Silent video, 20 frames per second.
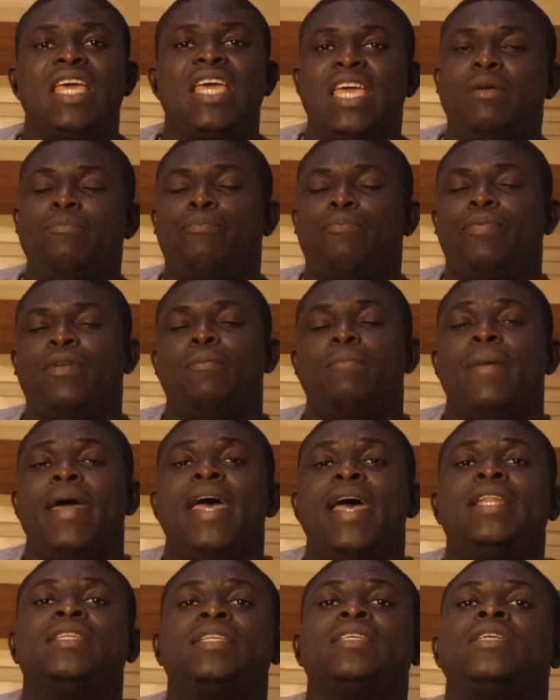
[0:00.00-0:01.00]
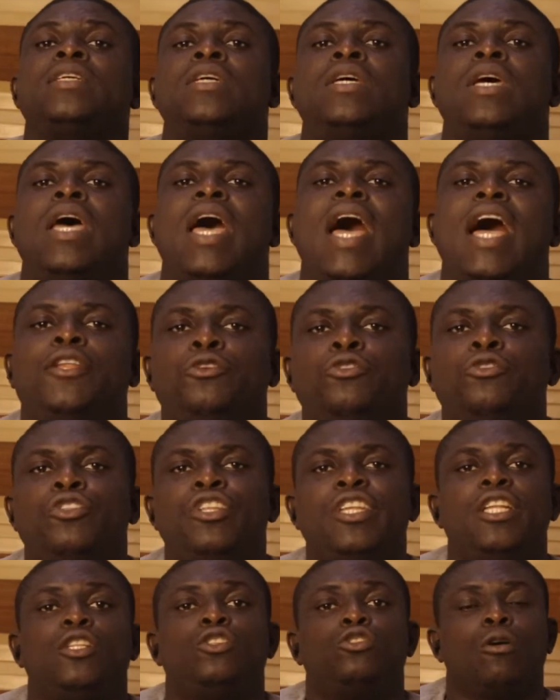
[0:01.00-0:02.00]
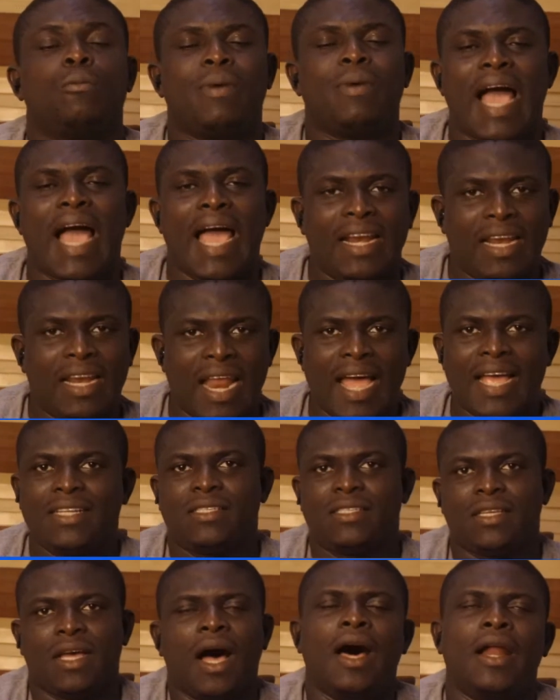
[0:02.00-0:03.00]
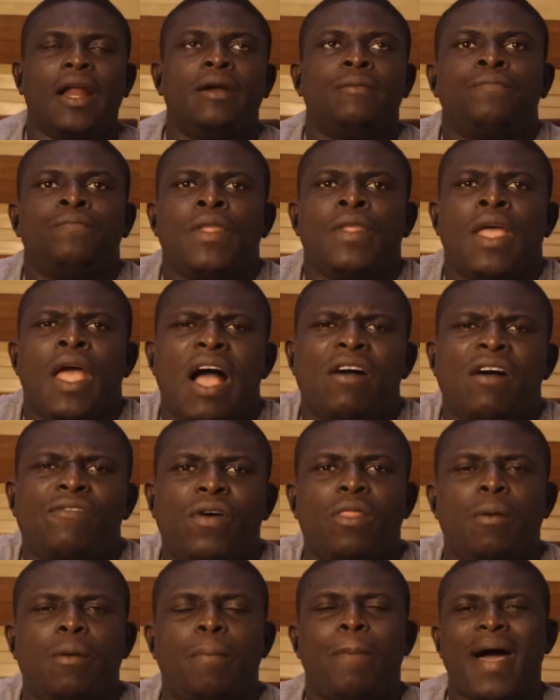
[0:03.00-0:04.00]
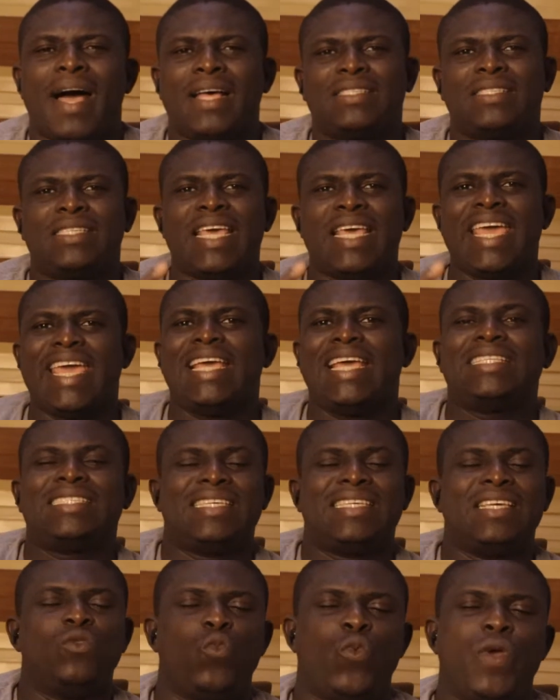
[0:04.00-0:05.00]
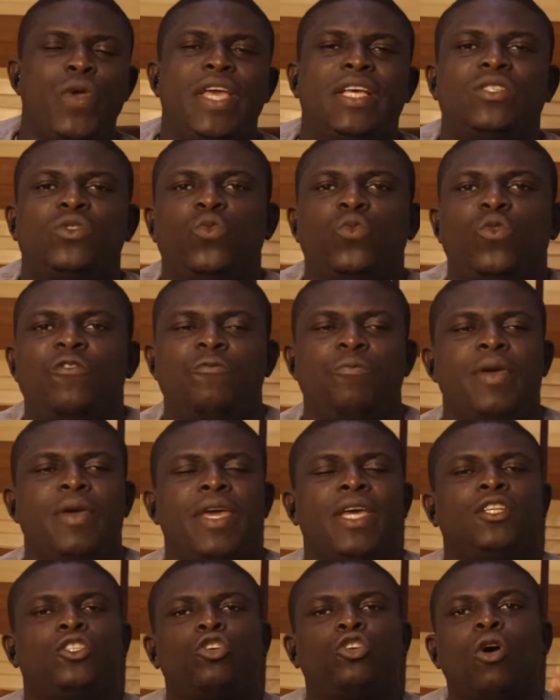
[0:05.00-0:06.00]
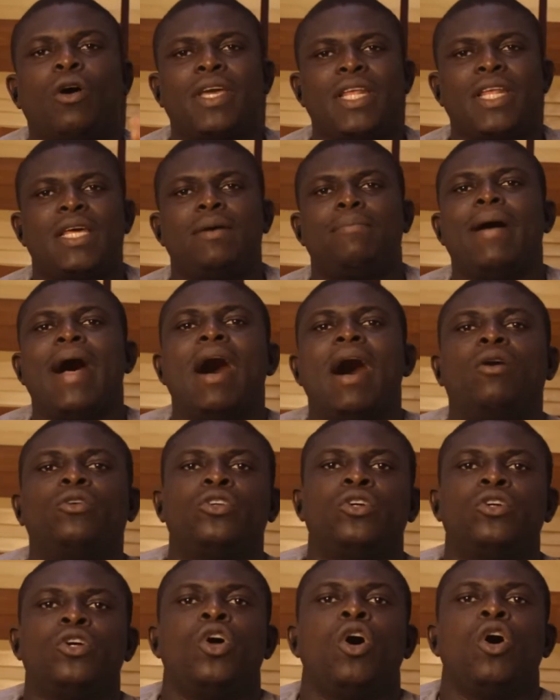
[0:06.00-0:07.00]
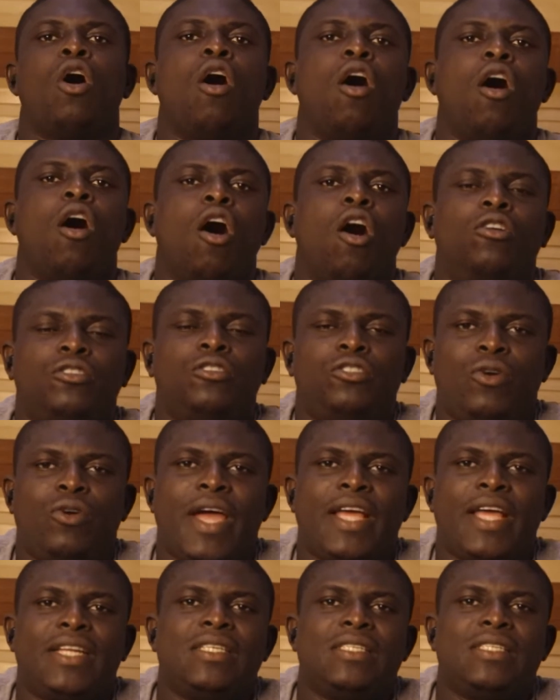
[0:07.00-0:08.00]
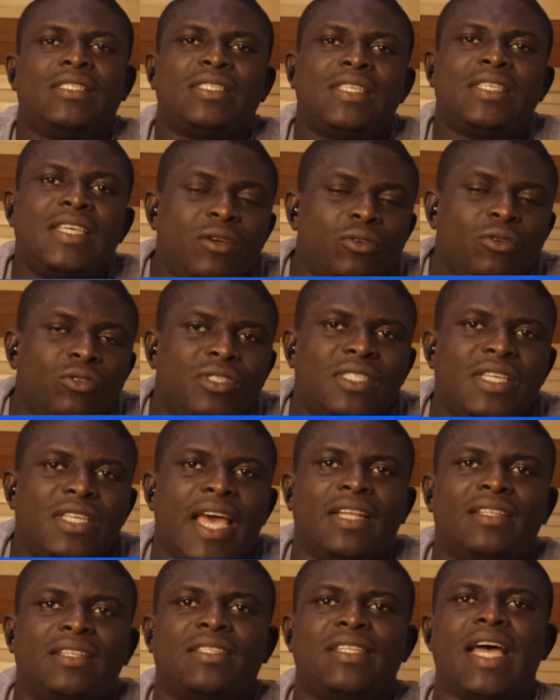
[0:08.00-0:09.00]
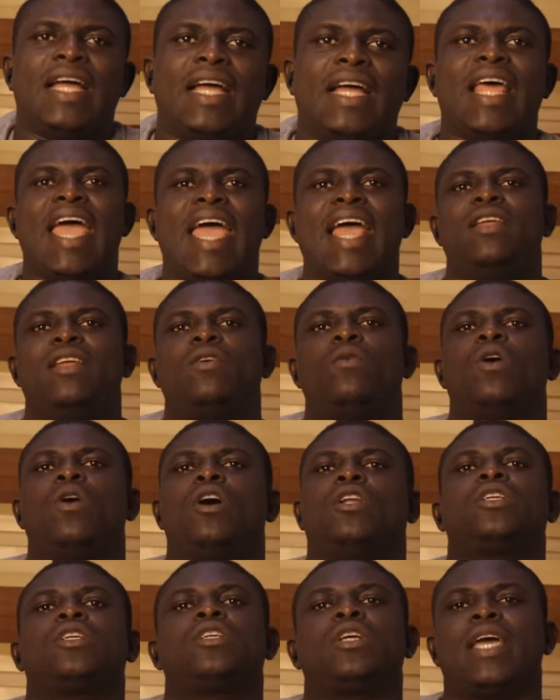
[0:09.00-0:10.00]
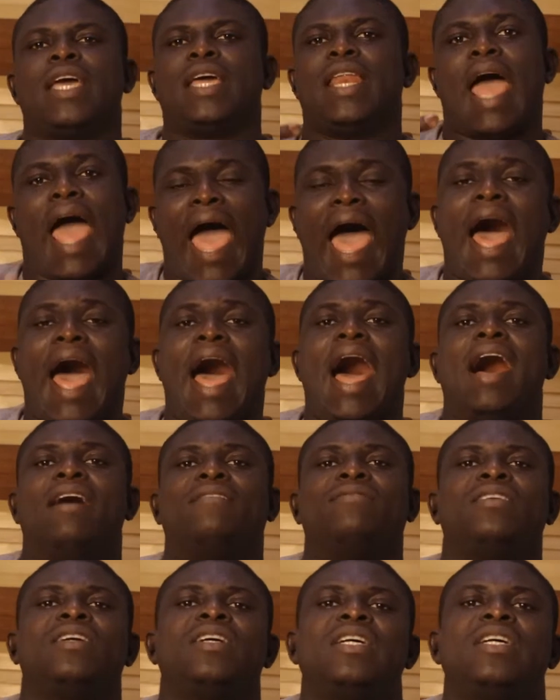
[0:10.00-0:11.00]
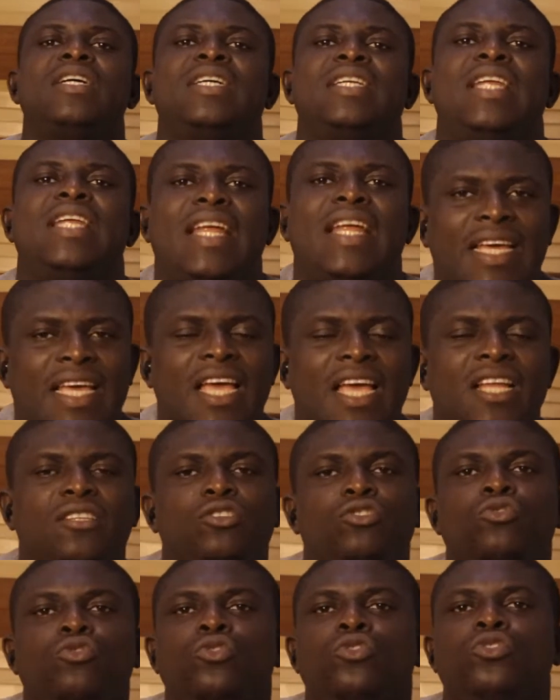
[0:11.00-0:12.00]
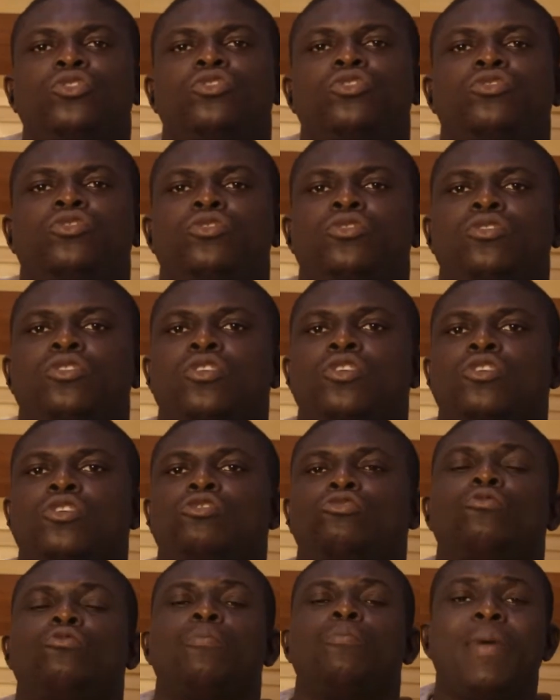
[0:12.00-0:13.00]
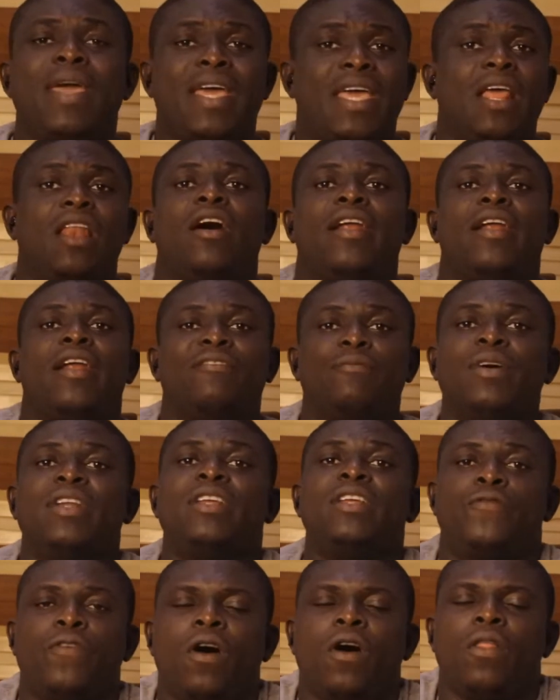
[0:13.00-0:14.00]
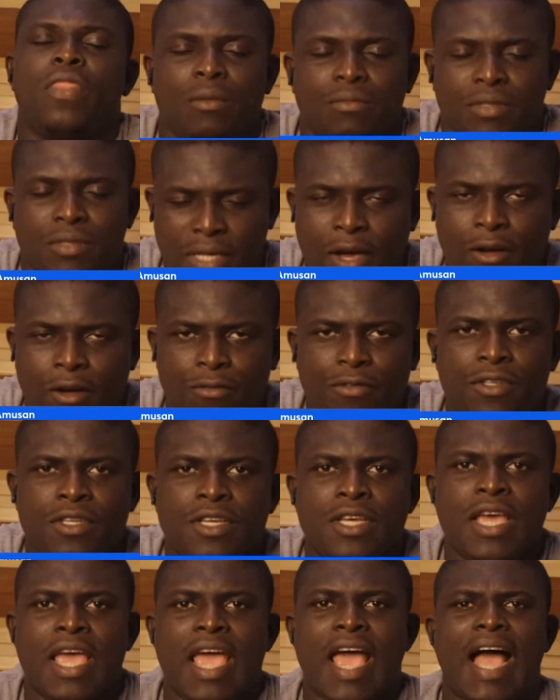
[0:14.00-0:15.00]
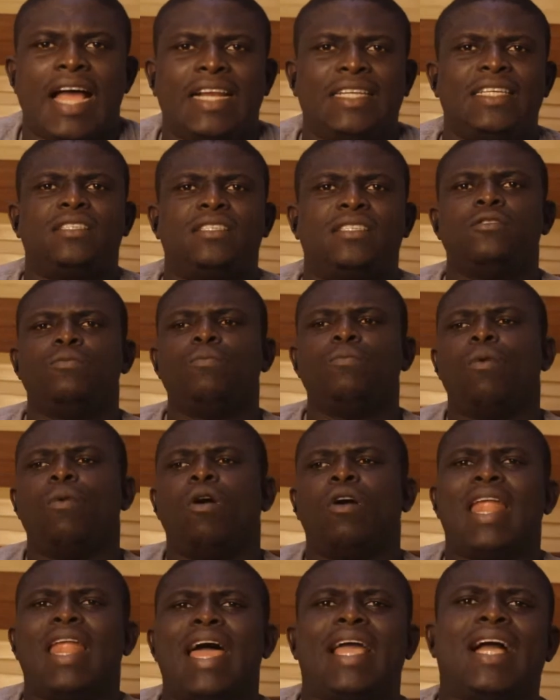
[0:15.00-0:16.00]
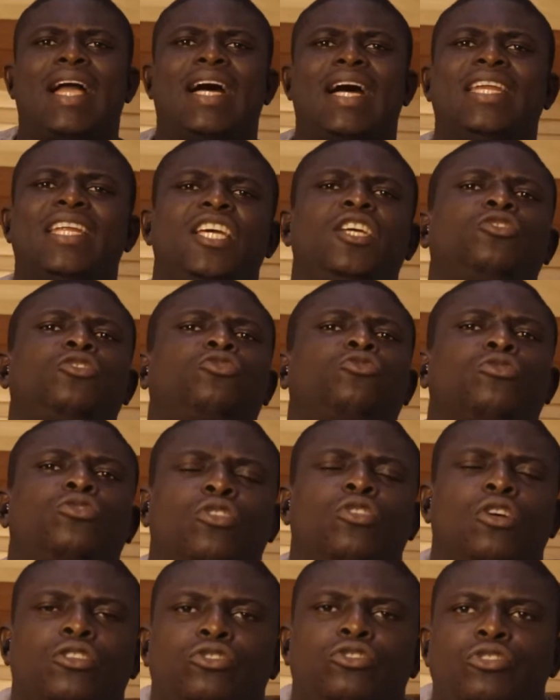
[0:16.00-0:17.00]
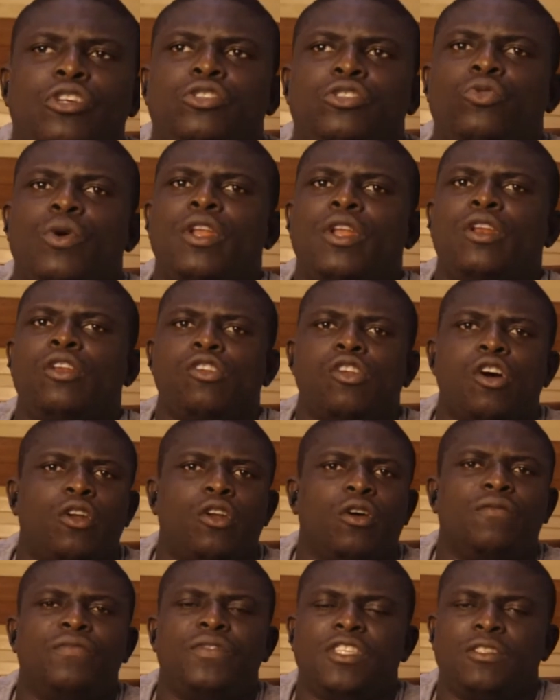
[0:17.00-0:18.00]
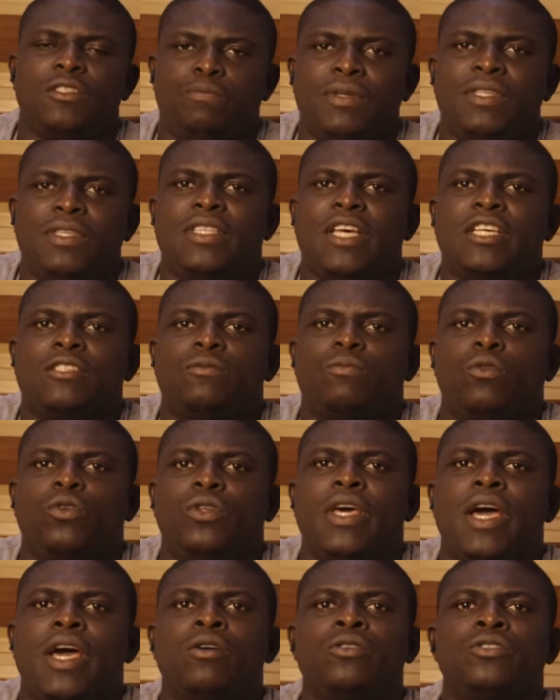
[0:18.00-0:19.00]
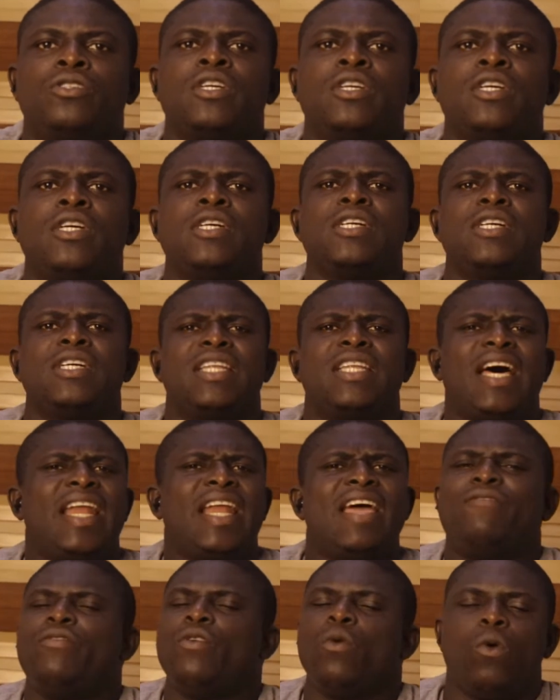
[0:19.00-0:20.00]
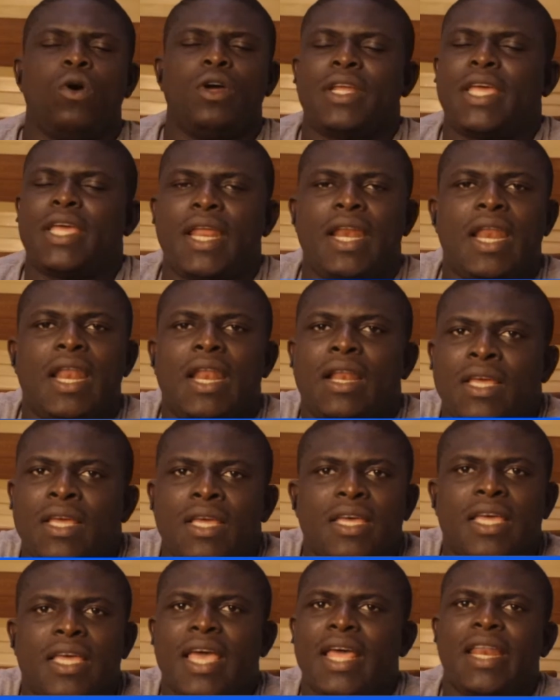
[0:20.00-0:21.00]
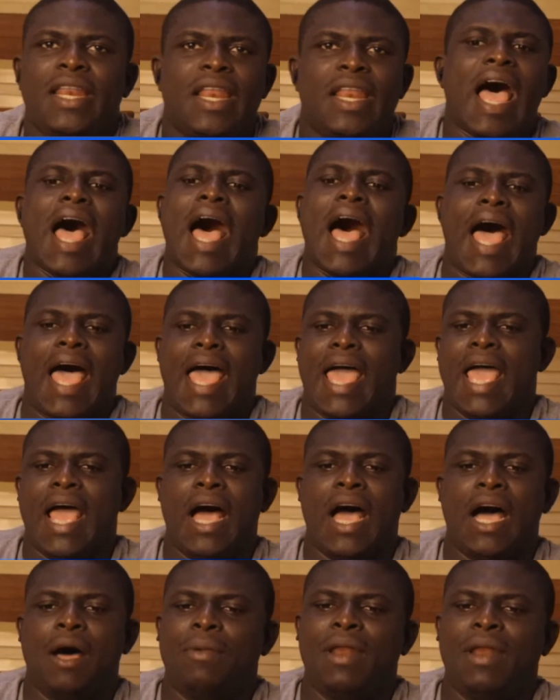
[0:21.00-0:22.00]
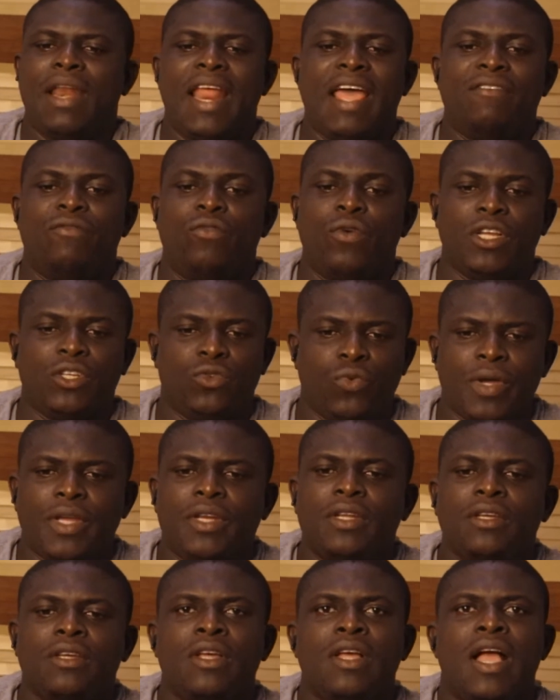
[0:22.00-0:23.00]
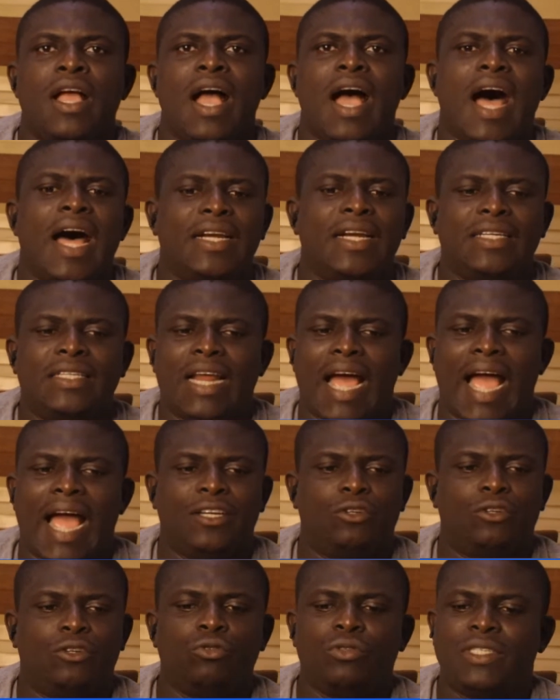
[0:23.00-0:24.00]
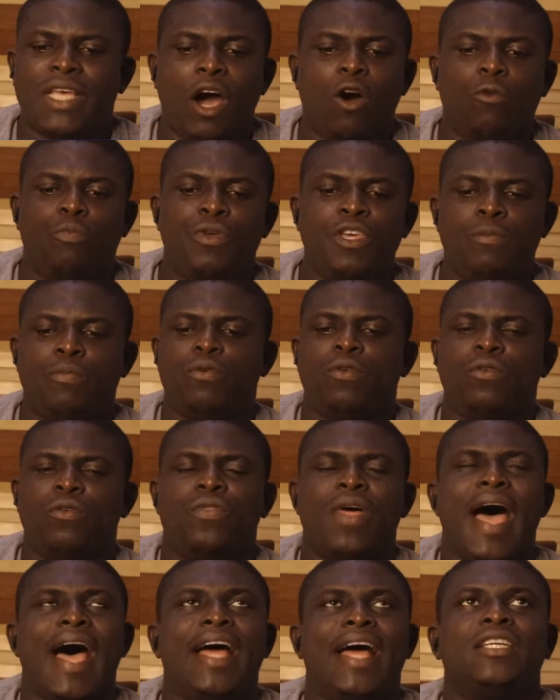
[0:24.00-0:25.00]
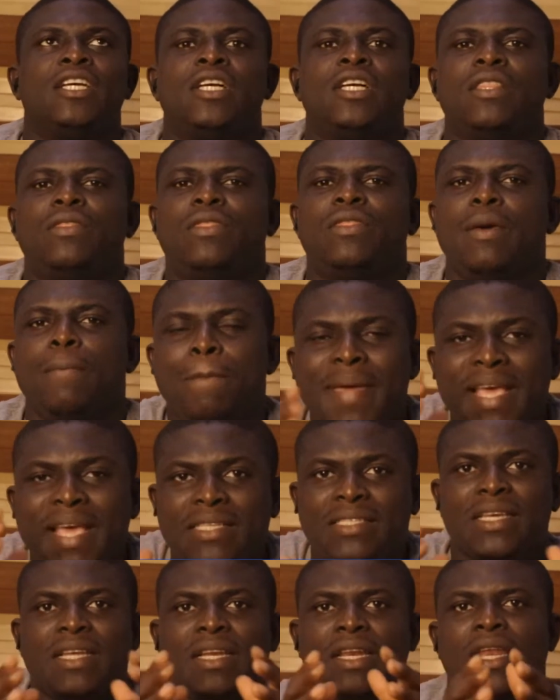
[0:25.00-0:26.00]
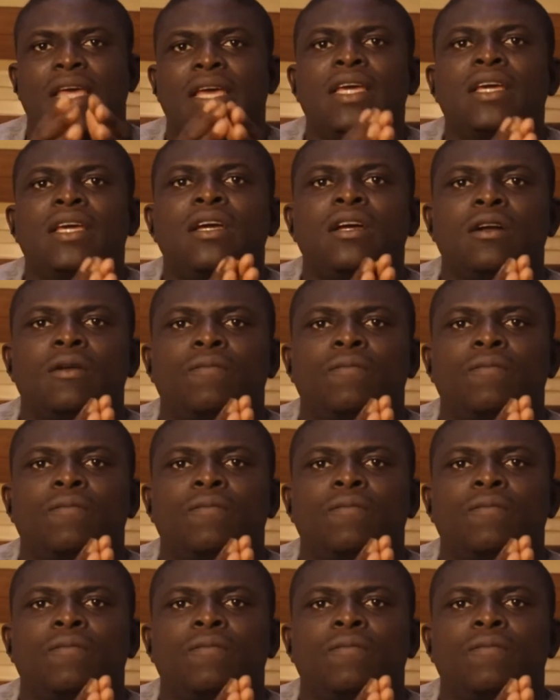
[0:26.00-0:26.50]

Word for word: implement and you need some guidelines on. And for the past 18 weeks, we've been talking about 100 skill set that anyone can have that they can use to make a lot of money for themselves. And this is more like an introductory to a lot of these business models that everyone can can uh, um, leverage with. And I do tell people that the missing link